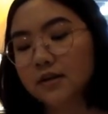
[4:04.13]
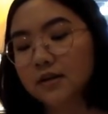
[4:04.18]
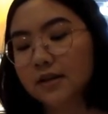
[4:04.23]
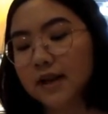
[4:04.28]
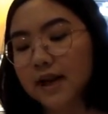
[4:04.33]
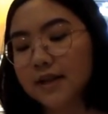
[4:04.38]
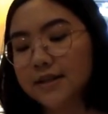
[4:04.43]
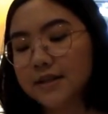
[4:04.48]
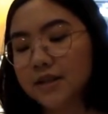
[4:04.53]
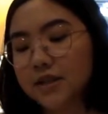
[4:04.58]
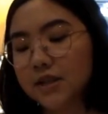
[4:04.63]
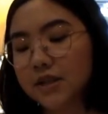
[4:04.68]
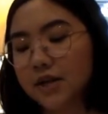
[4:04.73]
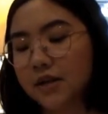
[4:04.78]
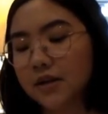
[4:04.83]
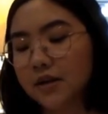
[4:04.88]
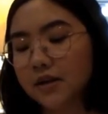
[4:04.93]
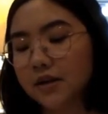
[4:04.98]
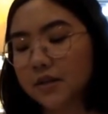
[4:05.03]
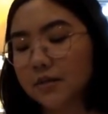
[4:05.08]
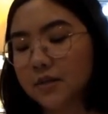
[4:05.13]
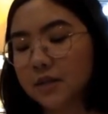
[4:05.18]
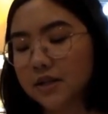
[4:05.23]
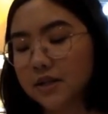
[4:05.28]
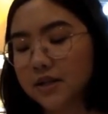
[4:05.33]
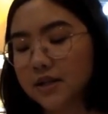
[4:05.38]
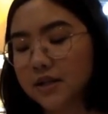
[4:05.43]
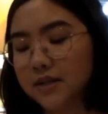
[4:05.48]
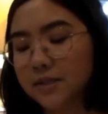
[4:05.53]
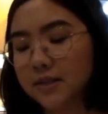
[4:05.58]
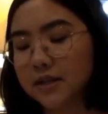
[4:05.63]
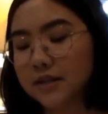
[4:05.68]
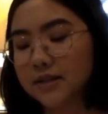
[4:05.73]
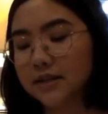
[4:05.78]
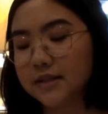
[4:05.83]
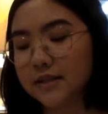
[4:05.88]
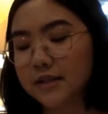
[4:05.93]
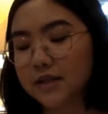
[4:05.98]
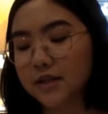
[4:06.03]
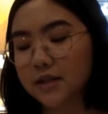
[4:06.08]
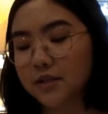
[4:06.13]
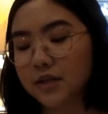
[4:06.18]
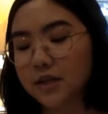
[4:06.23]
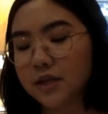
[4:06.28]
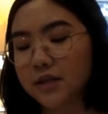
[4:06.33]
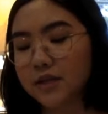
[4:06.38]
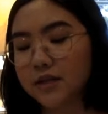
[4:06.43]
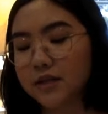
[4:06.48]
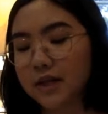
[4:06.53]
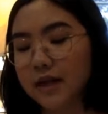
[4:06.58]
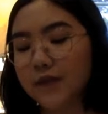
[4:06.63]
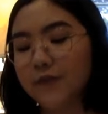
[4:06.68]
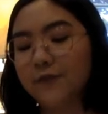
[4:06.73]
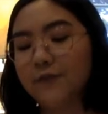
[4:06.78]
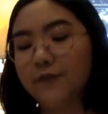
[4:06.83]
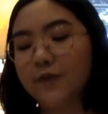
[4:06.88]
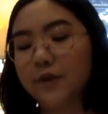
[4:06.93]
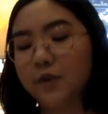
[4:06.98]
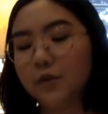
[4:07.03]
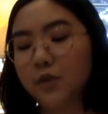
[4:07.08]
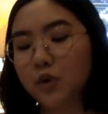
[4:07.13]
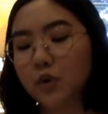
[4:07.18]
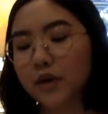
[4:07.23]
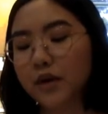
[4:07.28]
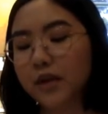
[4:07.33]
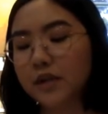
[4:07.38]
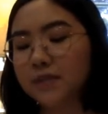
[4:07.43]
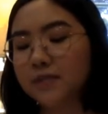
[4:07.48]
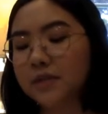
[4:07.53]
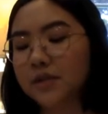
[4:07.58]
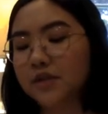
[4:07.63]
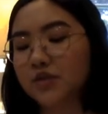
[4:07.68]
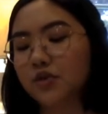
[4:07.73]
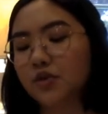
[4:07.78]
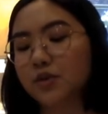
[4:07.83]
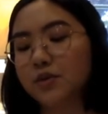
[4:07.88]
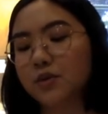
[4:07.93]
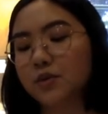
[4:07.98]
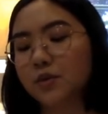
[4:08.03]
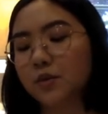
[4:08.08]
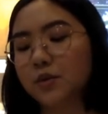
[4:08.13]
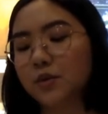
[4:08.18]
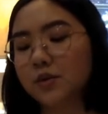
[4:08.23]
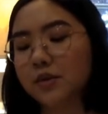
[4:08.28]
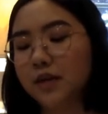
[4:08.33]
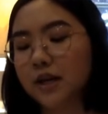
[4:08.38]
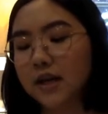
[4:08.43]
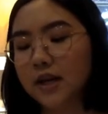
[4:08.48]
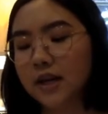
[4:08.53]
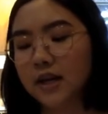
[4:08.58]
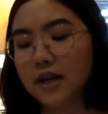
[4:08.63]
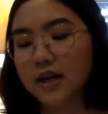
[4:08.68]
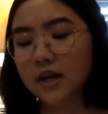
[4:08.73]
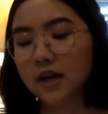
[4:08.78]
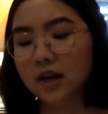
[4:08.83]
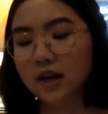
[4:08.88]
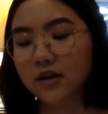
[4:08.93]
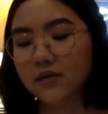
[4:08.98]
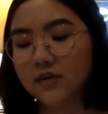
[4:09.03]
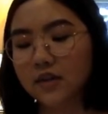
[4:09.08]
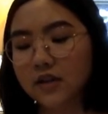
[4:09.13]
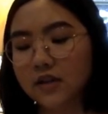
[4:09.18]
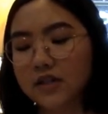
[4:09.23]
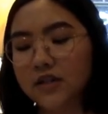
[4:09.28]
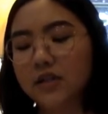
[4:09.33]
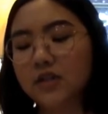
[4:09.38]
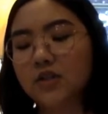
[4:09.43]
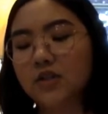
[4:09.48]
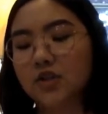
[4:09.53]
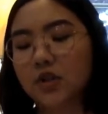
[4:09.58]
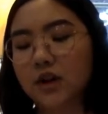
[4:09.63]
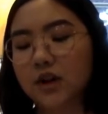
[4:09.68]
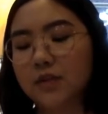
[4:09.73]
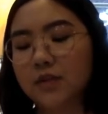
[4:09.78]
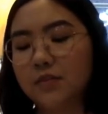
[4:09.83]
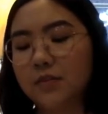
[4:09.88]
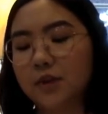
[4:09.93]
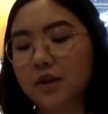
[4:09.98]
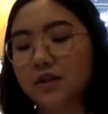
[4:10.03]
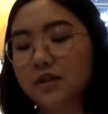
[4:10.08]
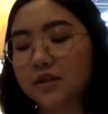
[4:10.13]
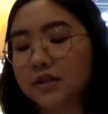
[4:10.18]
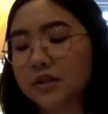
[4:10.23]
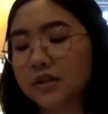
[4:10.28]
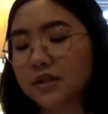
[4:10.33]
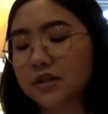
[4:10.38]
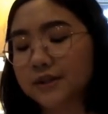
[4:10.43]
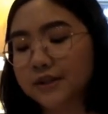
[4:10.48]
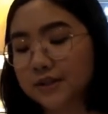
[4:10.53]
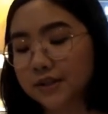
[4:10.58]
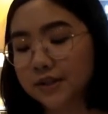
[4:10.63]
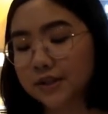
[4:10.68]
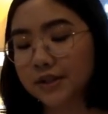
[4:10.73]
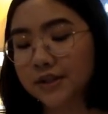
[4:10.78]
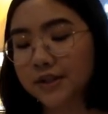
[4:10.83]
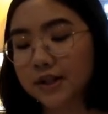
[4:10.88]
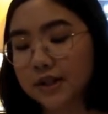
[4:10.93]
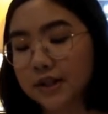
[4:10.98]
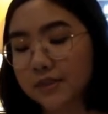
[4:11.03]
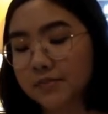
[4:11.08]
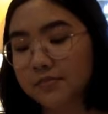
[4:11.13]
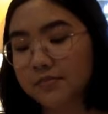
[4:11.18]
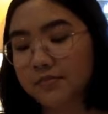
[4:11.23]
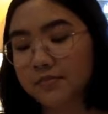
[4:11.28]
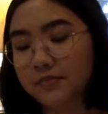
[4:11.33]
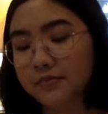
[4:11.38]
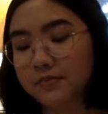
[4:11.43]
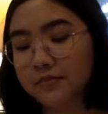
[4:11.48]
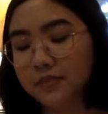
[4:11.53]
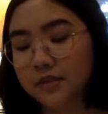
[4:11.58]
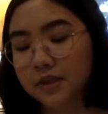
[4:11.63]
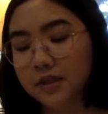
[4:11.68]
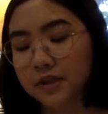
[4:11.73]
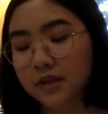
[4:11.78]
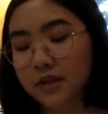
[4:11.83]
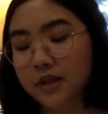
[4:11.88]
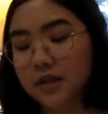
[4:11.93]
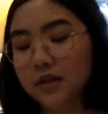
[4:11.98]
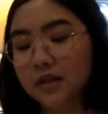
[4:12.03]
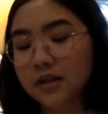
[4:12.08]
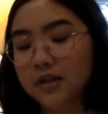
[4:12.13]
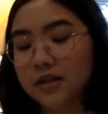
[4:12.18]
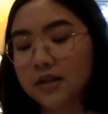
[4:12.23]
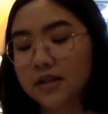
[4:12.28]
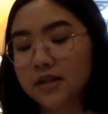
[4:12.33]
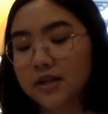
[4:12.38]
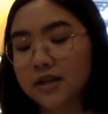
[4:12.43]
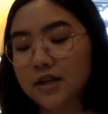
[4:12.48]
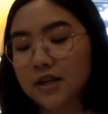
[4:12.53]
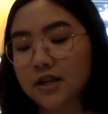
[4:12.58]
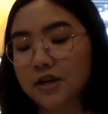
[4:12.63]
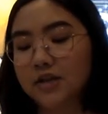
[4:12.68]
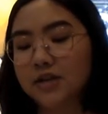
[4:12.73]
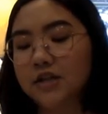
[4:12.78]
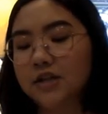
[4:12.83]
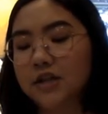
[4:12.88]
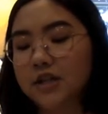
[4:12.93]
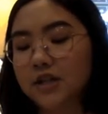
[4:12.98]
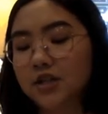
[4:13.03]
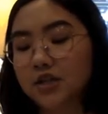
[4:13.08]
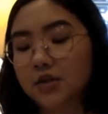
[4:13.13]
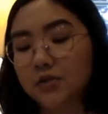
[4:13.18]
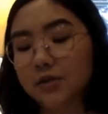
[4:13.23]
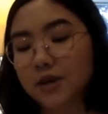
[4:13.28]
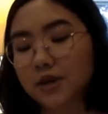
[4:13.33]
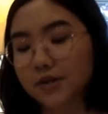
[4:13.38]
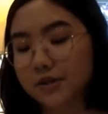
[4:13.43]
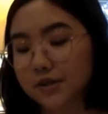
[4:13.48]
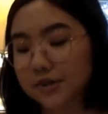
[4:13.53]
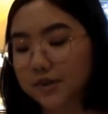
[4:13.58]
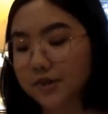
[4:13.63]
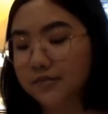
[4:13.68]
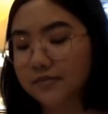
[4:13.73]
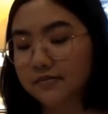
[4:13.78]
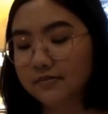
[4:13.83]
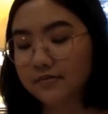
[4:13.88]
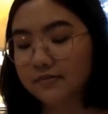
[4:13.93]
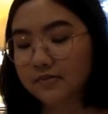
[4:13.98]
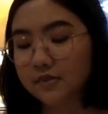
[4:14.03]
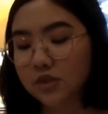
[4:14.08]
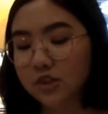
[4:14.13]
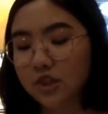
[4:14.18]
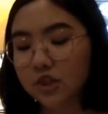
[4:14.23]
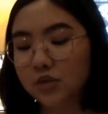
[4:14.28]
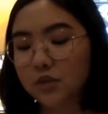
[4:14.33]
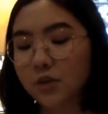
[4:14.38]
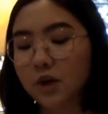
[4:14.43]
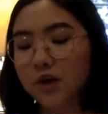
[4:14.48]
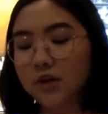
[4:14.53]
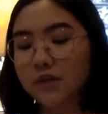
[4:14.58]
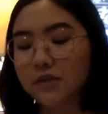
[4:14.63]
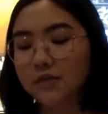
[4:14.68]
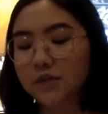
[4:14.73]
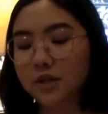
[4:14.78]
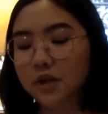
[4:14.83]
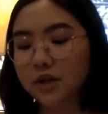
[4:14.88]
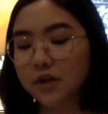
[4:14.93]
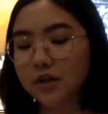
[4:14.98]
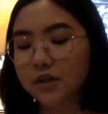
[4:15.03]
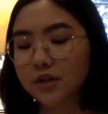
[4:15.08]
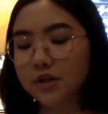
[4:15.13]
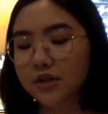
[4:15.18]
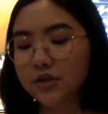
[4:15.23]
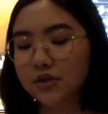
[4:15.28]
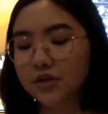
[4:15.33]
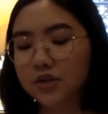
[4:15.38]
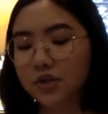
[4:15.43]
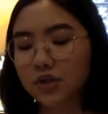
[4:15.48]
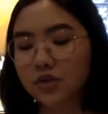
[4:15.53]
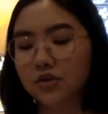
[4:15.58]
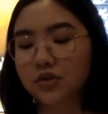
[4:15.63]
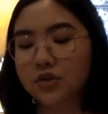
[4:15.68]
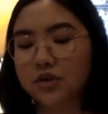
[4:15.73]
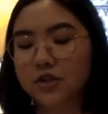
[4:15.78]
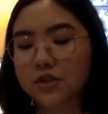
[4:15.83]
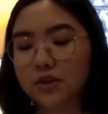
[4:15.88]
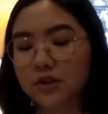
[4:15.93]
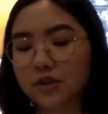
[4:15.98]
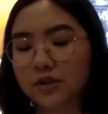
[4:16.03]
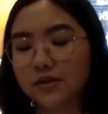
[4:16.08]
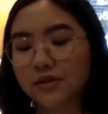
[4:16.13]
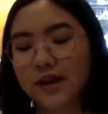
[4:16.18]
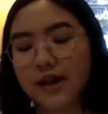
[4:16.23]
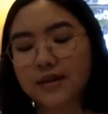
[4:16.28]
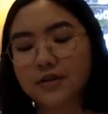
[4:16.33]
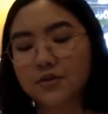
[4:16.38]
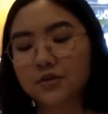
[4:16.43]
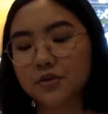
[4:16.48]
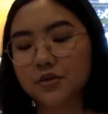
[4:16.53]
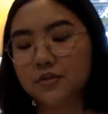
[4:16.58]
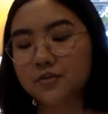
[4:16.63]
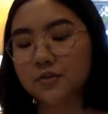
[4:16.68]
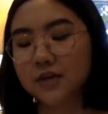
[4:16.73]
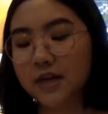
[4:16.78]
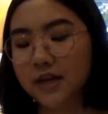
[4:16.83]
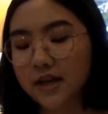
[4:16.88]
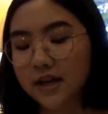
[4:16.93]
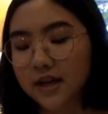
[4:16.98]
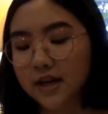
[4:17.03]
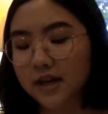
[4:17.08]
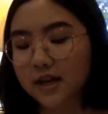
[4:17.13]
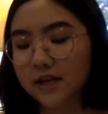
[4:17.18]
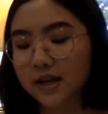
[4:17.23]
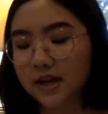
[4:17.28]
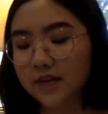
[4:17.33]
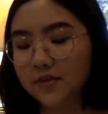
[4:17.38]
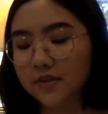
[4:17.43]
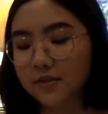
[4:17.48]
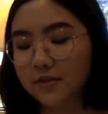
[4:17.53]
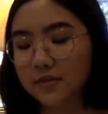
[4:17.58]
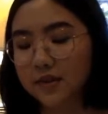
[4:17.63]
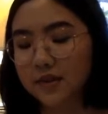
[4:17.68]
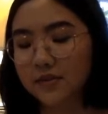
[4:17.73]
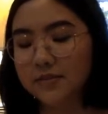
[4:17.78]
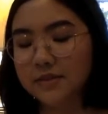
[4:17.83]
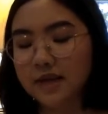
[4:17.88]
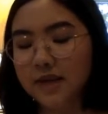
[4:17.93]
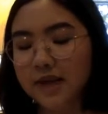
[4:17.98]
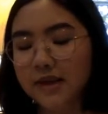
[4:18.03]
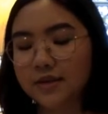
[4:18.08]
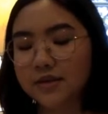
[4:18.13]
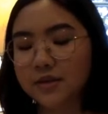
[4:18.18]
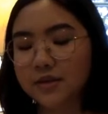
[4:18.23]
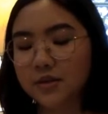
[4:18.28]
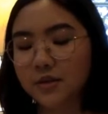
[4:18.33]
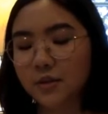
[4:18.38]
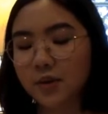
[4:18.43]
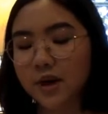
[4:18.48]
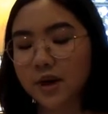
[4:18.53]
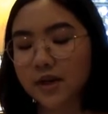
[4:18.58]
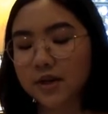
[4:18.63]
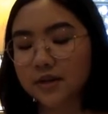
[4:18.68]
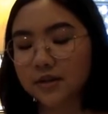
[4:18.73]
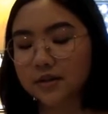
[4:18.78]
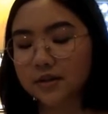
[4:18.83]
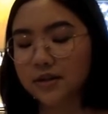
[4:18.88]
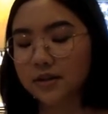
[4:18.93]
Last year, Amelia spent 6 weeks at Fillmore Elementary School, and not even the teacher had bothered to learn her name. This year, the teacher bothered. She welcomed all the new children to her classroom and gave them name tags to wear.